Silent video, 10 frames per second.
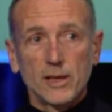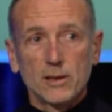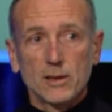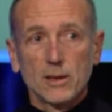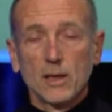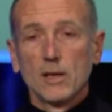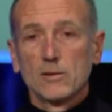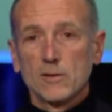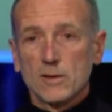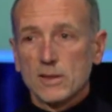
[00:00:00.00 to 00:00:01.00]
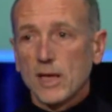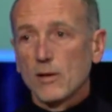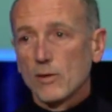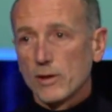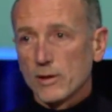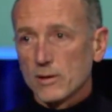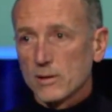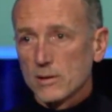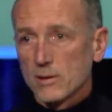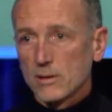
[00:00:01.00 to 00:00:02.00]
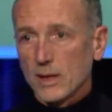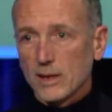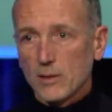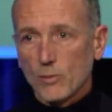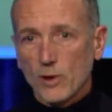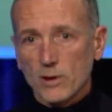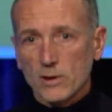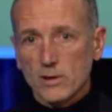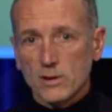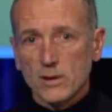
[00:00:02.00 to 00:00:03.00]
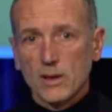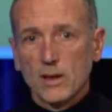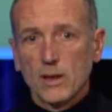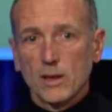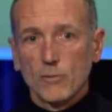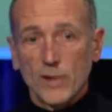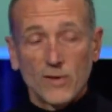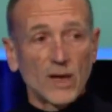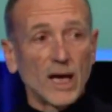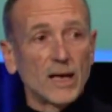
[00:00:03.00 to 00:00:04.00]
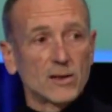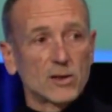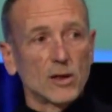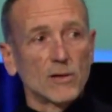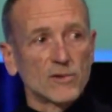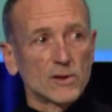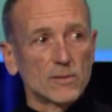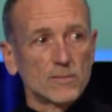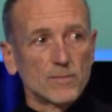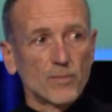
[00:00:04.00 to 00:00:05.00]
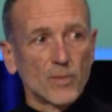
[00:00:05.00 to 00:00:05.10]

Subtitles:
linked to the stakeholders that it works with and serves,